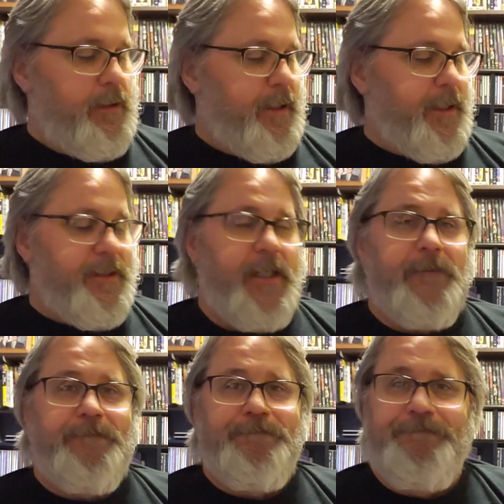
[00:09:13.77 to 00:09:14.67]
Like I
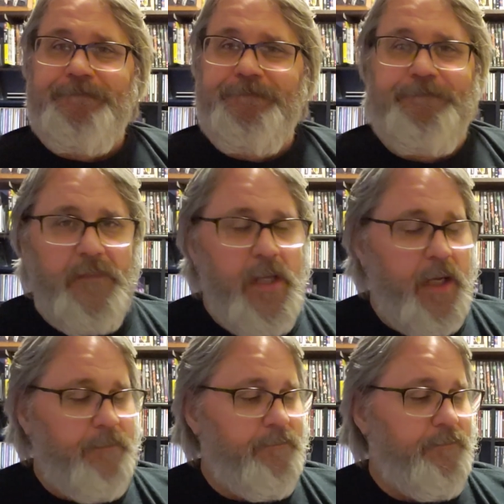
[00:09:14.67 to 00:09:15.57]
said,
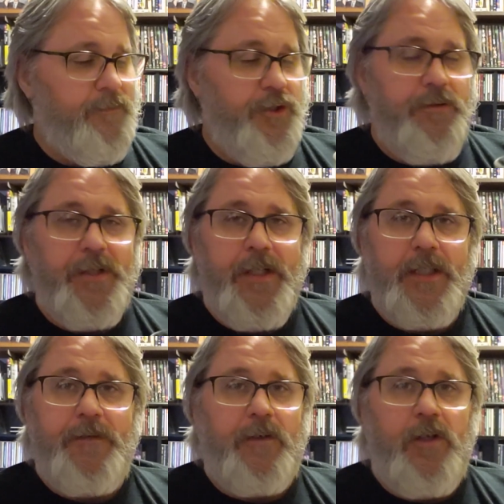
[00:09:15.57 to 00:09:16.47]
I'm juicing
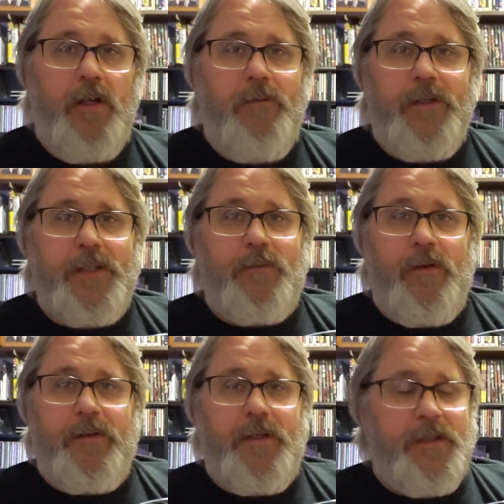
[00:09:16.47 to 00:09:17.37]
this for all what it's
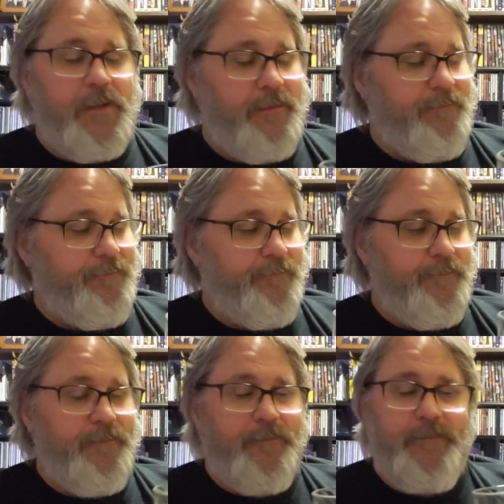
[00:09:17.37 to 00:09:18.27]
worth, because,
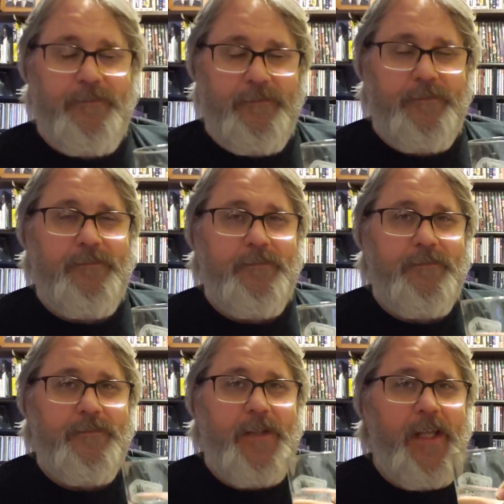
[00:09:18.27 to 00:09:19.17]

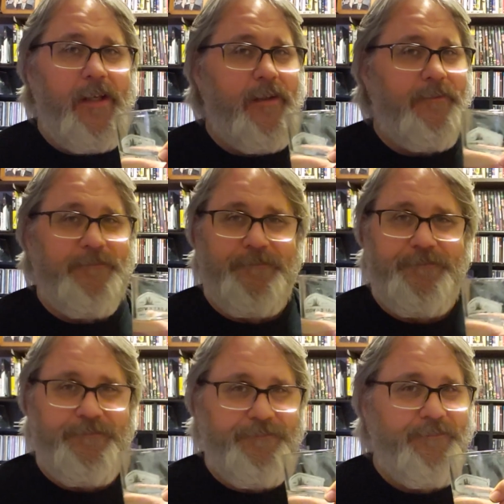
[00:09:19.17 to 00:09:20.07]
like,
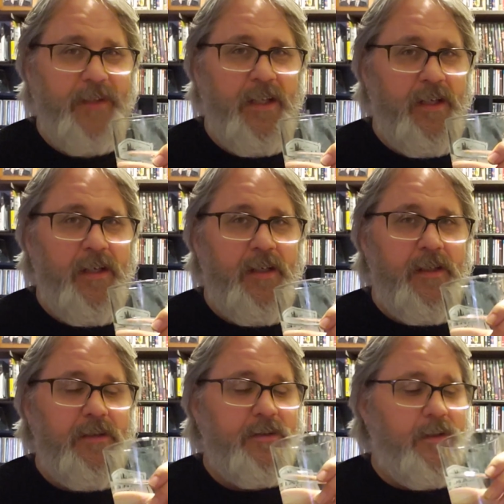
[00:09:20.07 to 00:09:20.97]

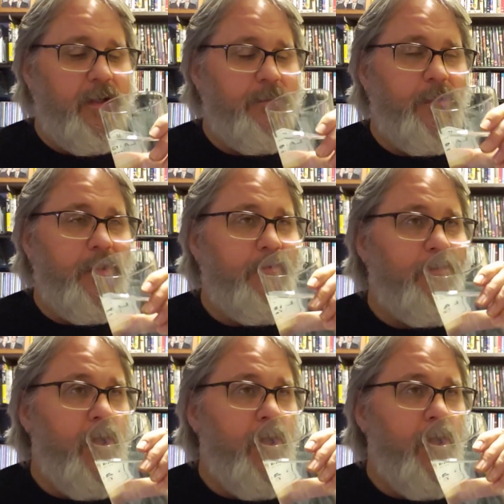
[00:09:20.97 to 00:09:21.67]
it's a lot of money.